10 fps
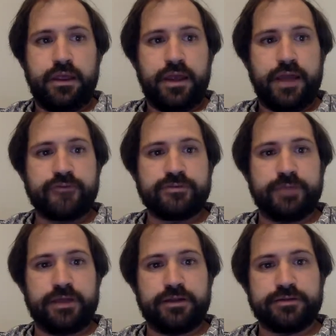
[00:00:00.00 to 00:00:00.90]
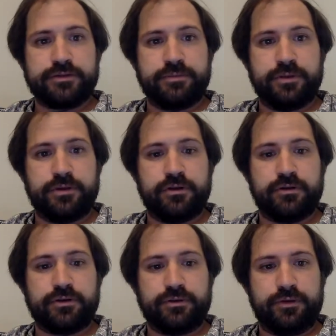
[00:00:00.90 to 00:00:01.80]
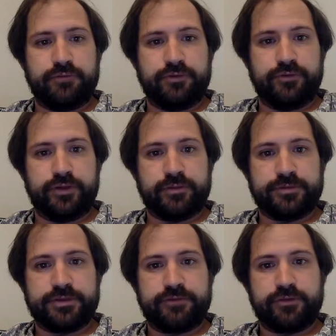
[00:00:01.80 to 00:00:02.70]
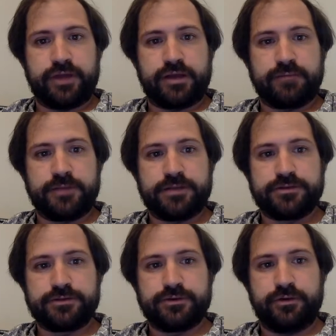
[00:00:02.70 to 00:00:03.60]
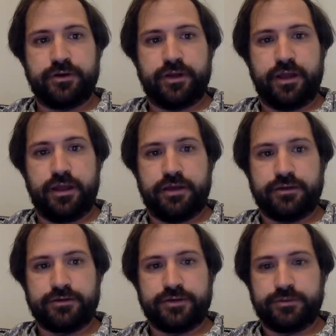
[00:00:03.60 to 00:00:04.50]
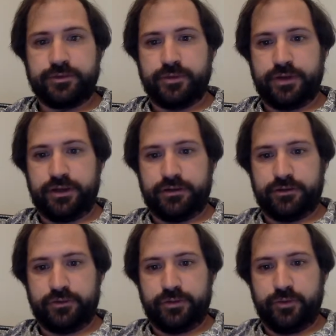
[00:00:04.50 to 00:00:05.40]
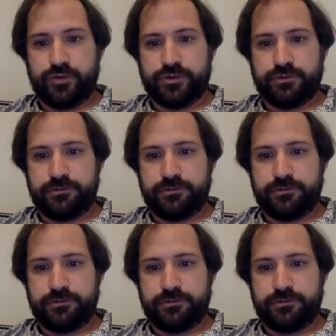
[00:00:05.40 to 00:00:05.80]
Amphibians appear to have developed several adaptations to aid in subterranean locomotion.